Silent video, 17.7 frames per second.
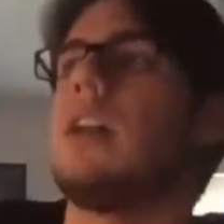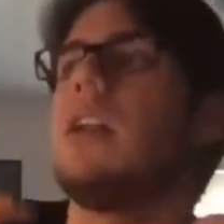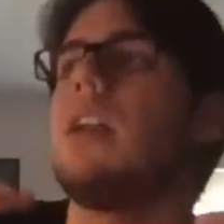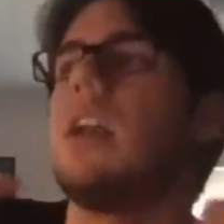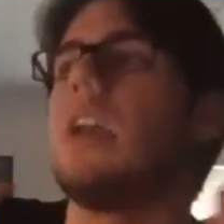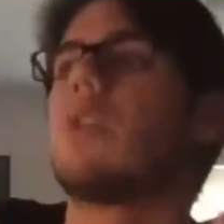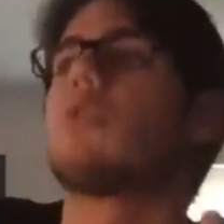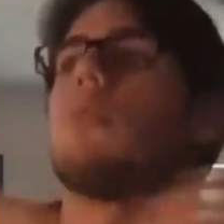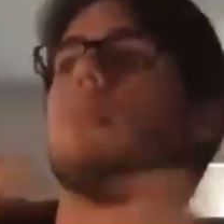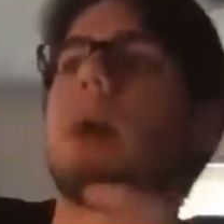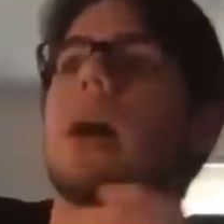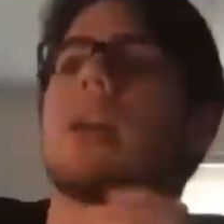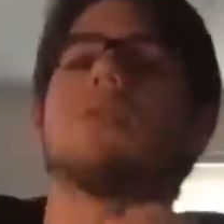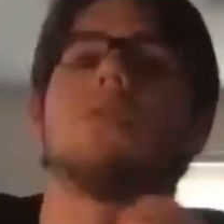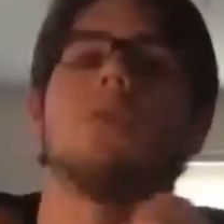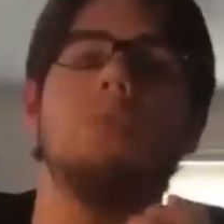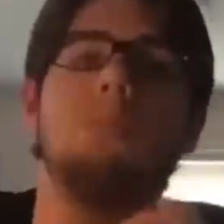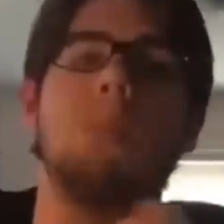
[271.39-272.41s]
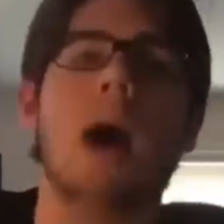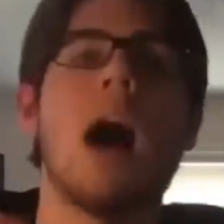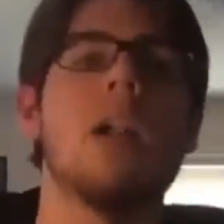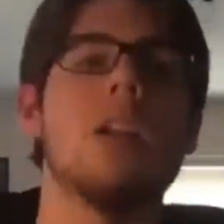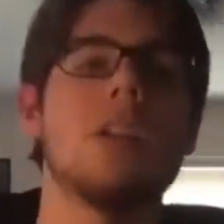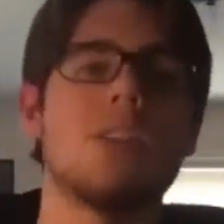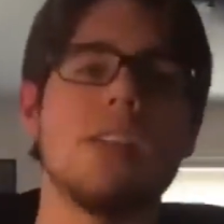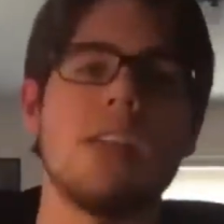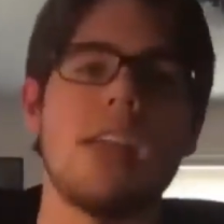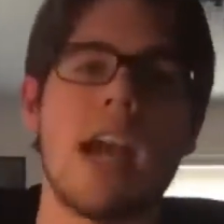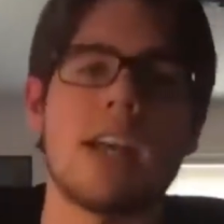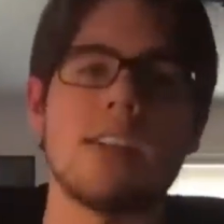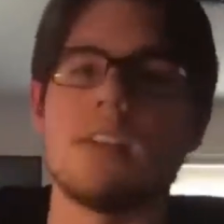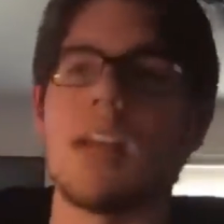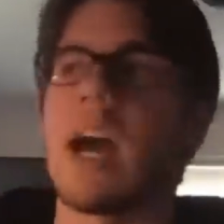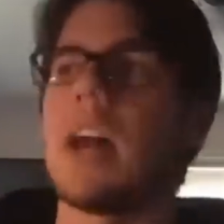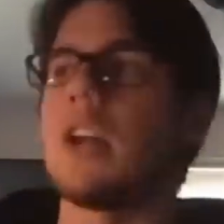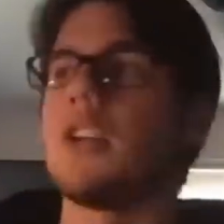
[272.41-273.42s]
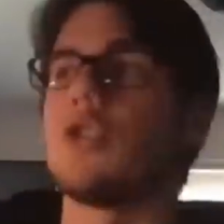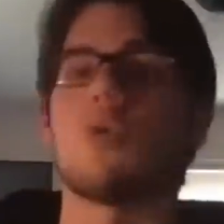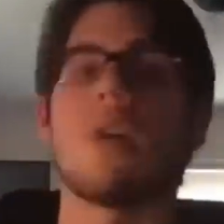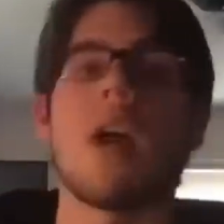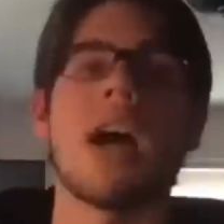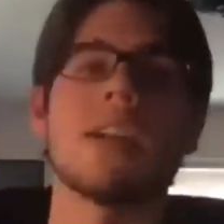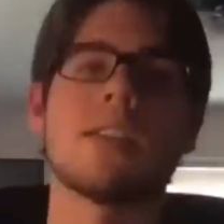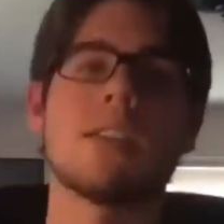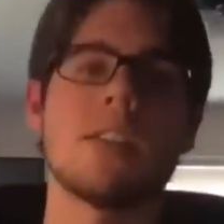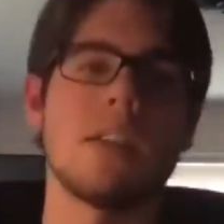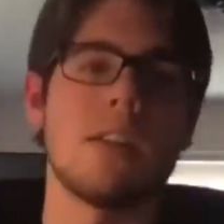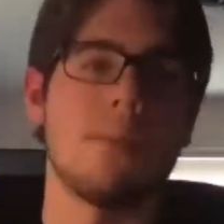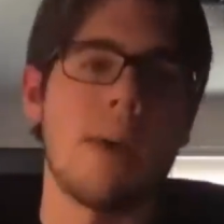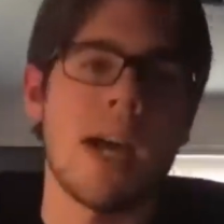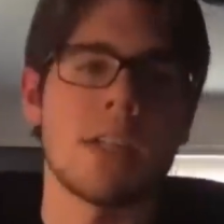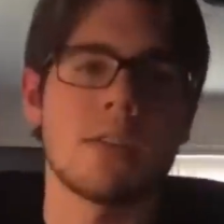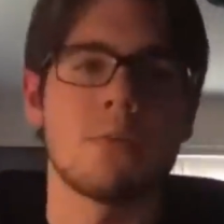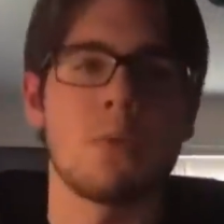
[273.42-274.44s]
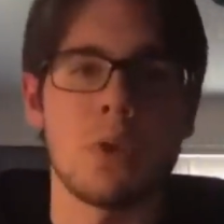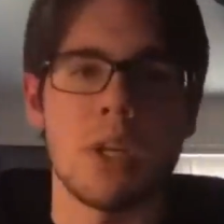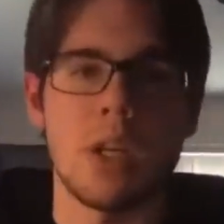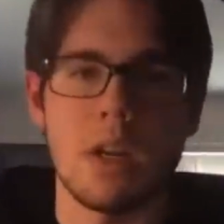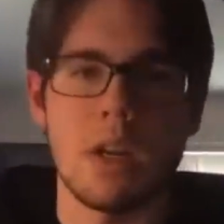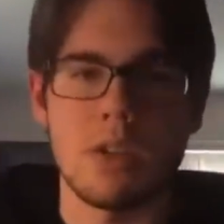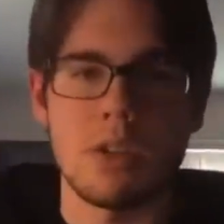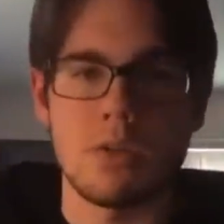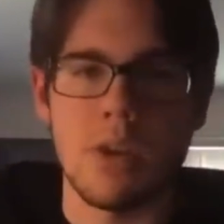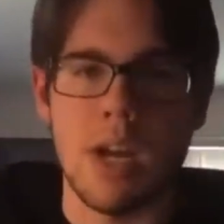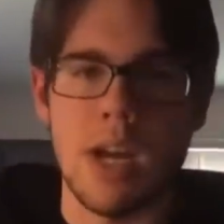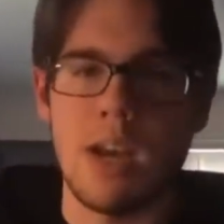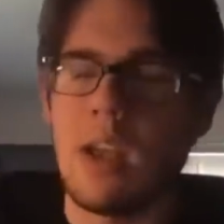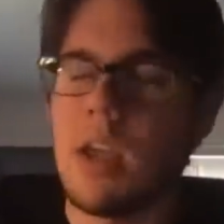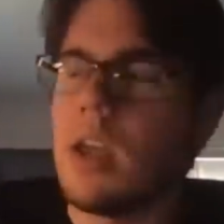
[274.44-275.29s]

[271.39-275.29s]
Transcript: incremental policy has not addressed in the past 40 years, right?